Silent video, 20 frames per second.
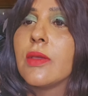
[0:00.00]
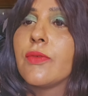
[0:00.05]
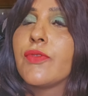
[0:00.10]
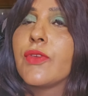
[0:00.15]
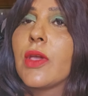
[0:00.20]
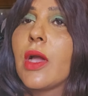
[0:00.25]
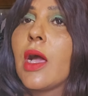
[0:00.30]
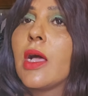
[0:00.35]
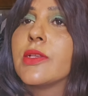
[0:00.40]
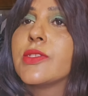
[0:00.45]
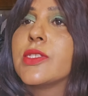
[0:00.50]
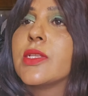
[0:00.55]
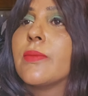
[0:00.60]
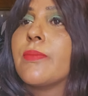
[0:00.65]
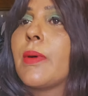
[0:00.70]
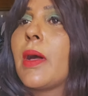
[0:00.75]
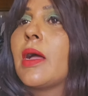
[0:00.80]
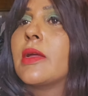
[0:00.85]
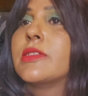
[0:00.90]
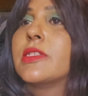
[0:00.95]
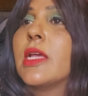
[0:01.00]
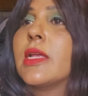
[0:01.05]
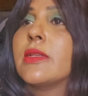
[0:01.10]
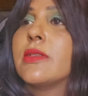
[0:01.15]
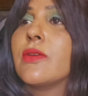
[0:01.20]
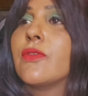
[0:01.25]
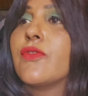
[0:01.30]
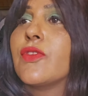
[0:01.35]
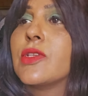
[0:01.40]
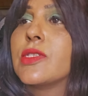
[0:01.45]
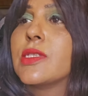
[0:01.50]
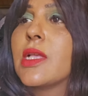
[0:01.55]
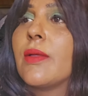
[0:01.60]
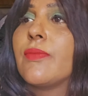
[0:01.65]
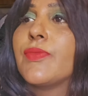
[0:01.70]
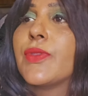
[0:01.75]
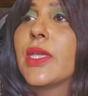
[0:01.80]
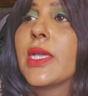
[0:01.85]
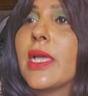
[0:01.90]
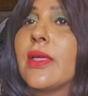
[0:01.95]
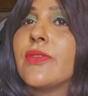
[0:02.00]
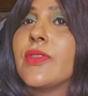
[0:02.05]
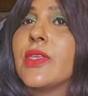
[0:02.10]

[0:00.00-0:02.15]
If you ask the bartender for something